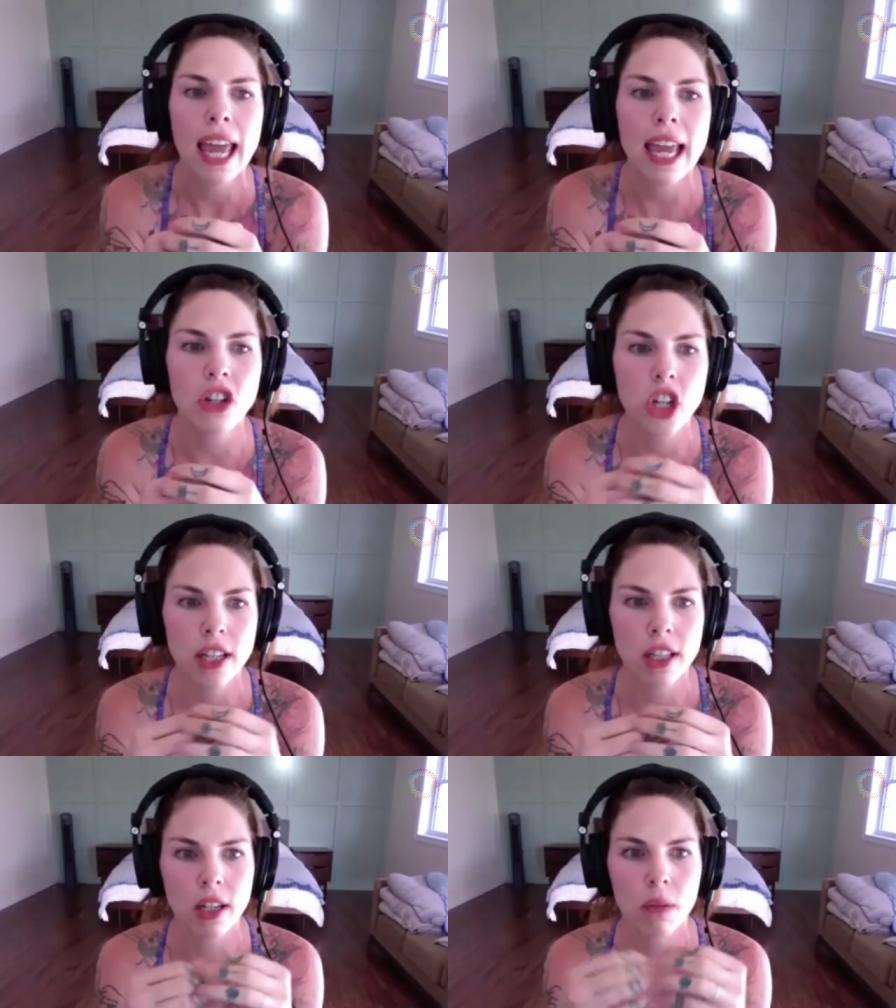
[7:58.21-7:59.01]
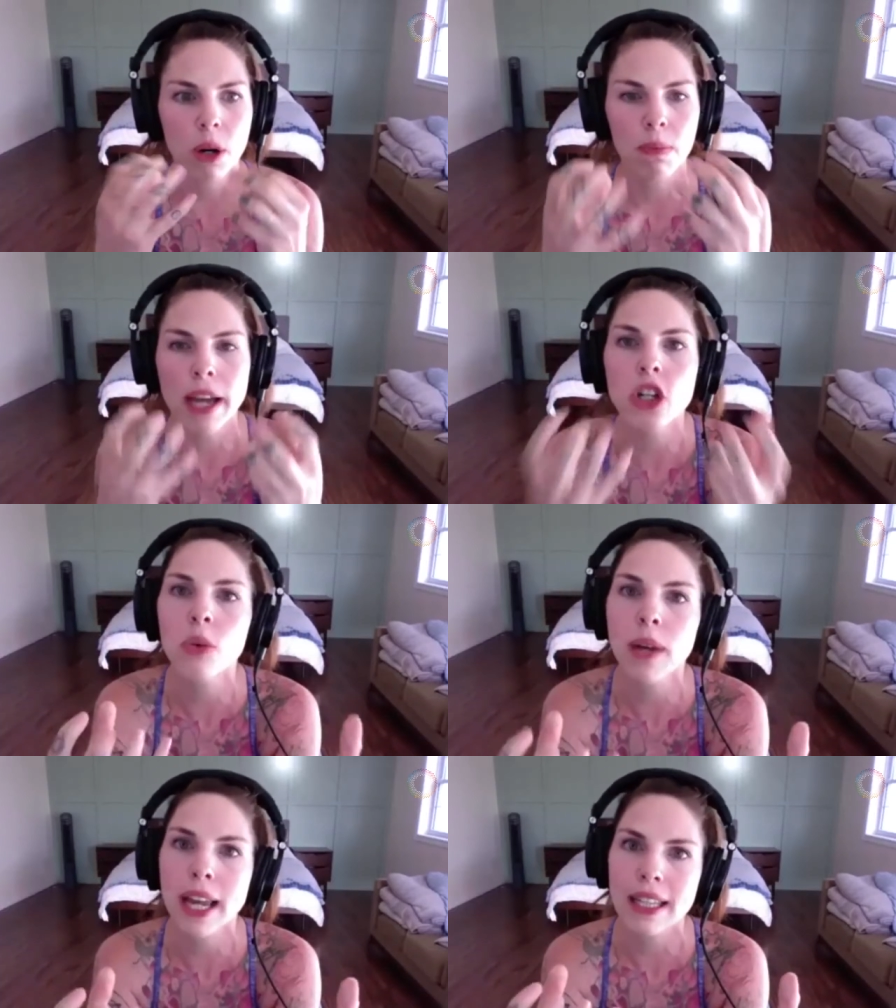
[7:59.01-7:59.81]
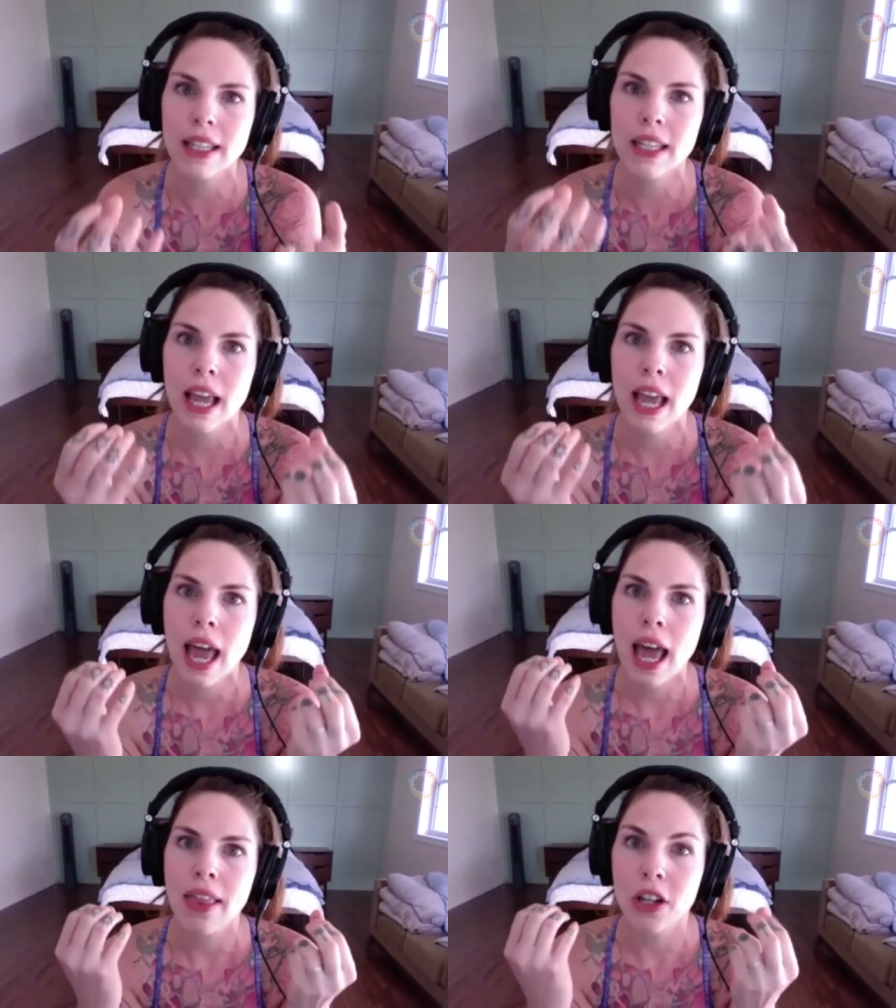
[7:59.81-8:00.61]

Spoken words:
it just perpetuates the